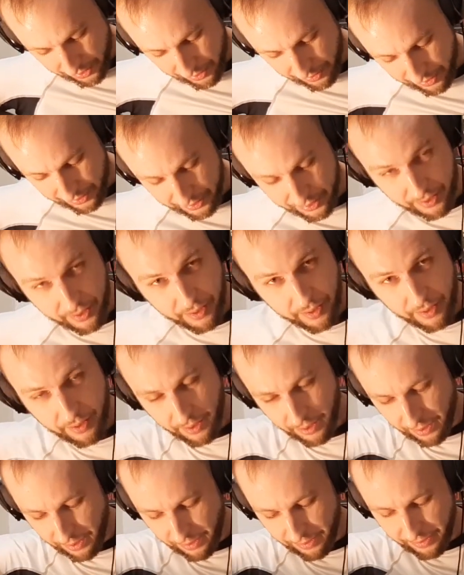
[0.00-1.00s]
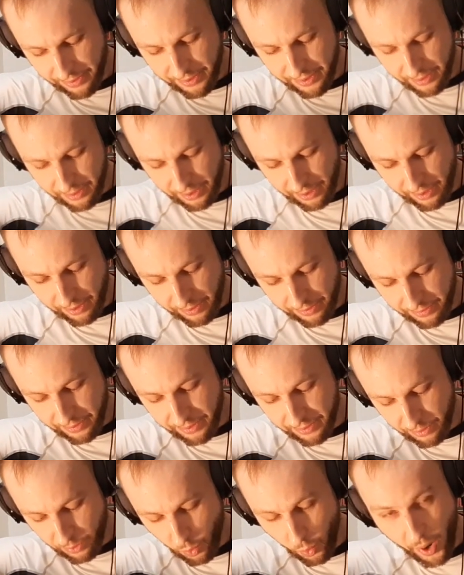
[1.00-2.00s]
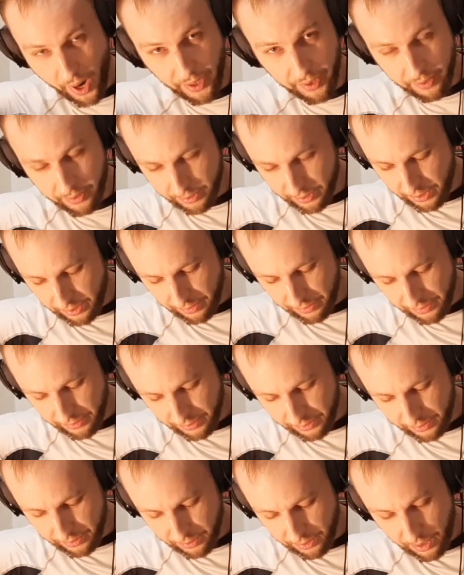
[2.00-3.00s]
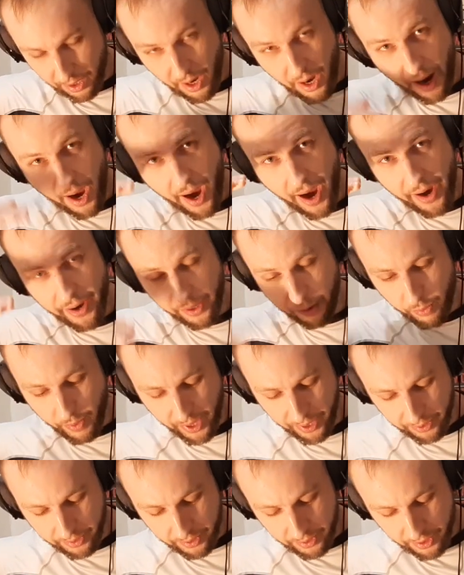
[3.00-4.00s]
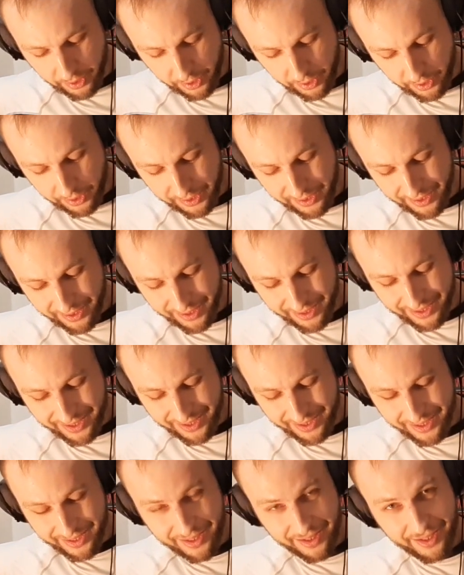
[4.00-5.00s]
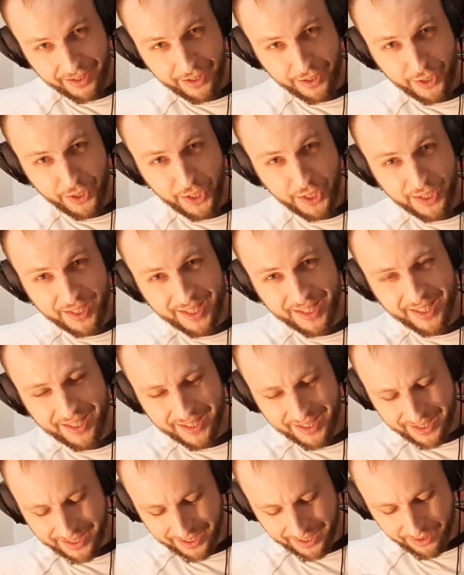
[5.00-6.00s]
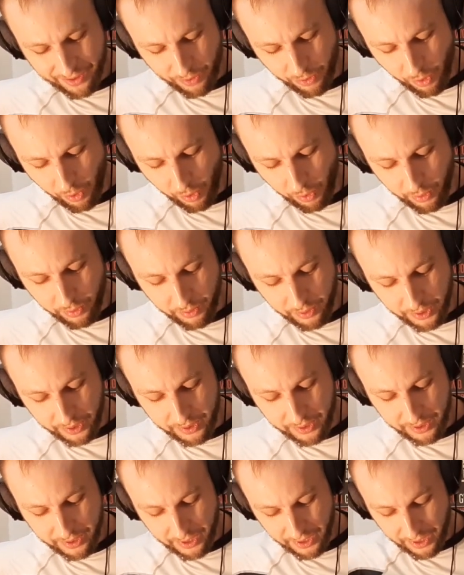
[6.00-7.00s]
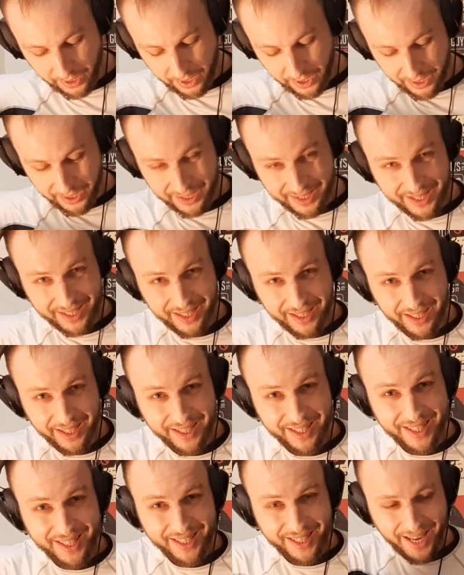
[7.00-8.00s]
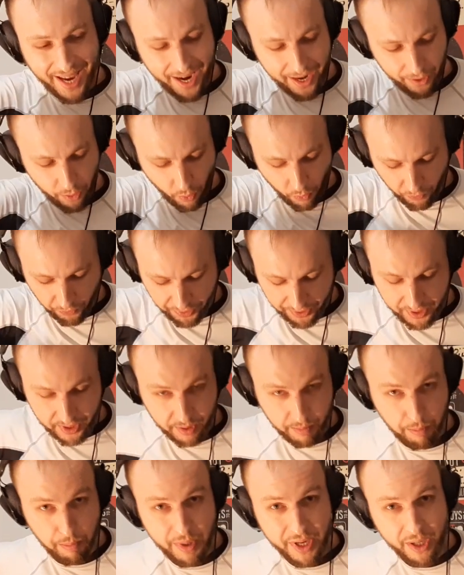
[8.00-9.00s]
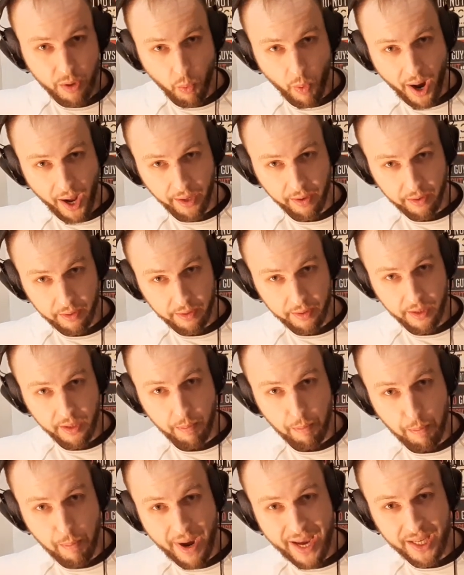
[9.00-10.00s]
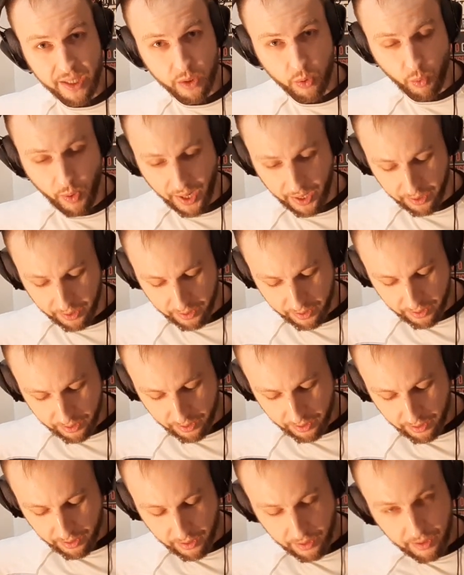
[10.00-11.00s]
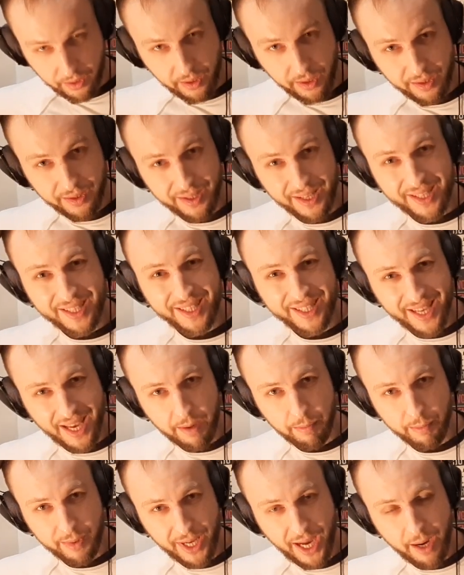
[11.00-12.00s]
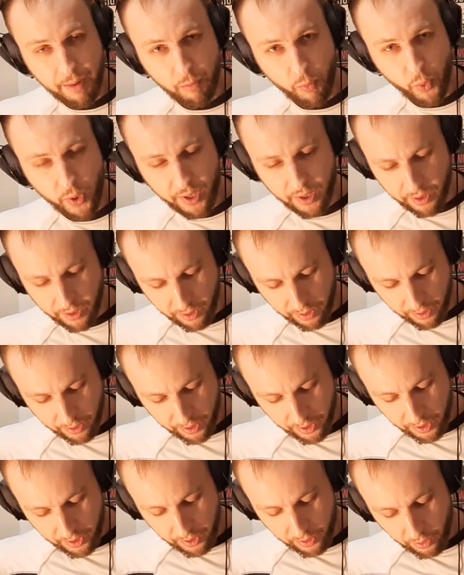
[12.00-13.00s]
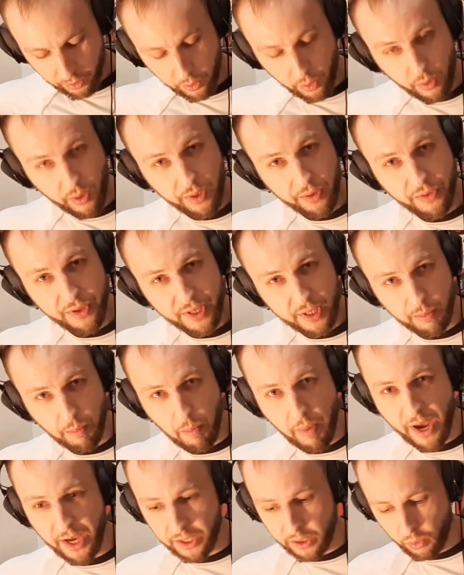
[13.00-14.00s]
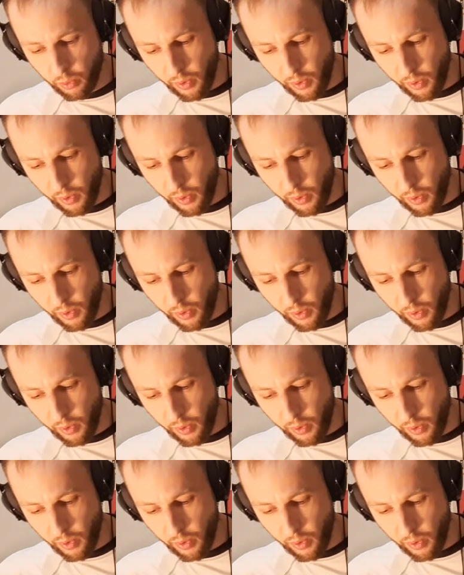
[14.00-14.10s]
this thin one, this higher one, exists, or let's say it's inside of this big one, the bass one. In the same time, we hear not only this bass